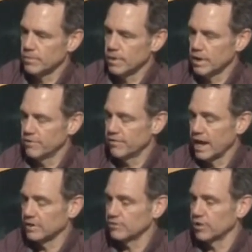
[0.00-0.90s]

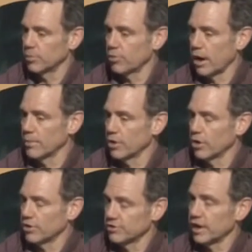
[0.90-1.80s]
advance to primary
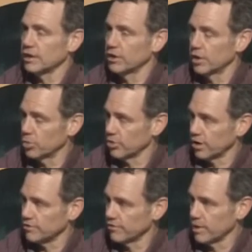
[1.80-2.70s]
or secondary
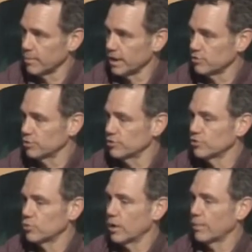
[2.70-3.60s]
progressive MS, which
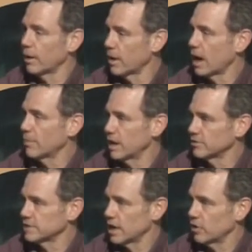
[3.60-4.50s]
is what my mom
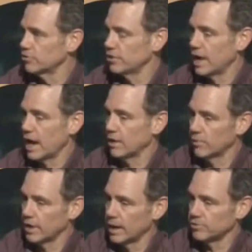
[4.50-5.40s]
has now. She had
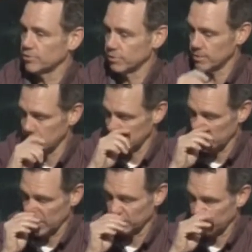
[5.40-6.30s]
relapsing remitting and
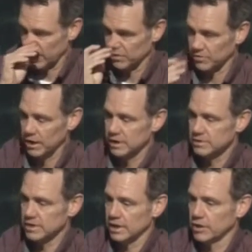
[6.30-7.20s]
now she has
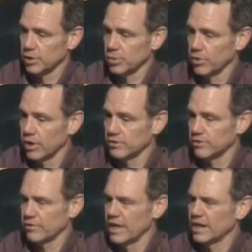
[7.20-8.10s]
secondary
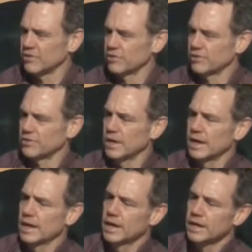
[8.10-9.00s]
progressive. And that's just
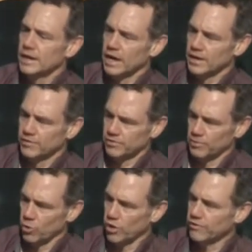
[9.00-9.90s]
kind of, it's
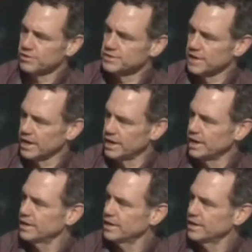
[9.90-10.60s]
more of a steady